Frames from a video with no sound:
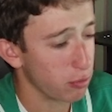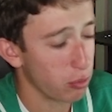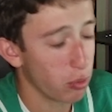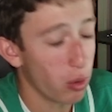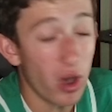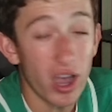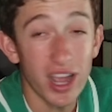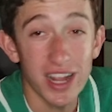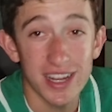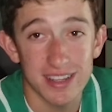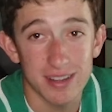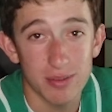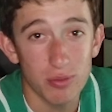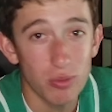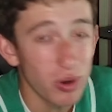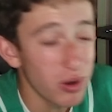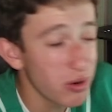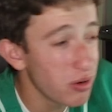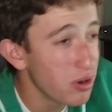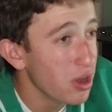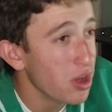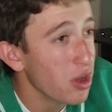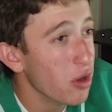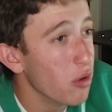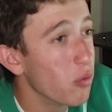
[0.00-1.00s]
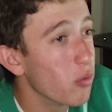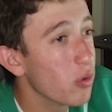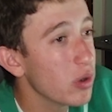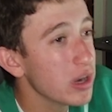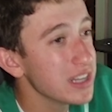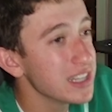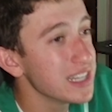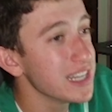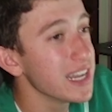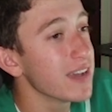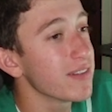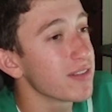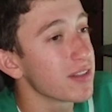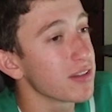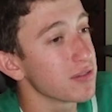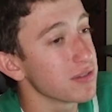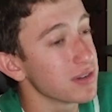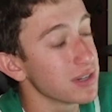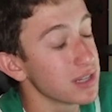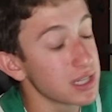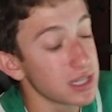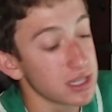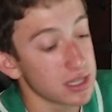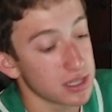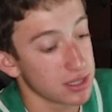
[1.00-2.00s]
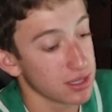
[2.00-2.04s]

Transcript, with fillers: what? what? What does he have to resist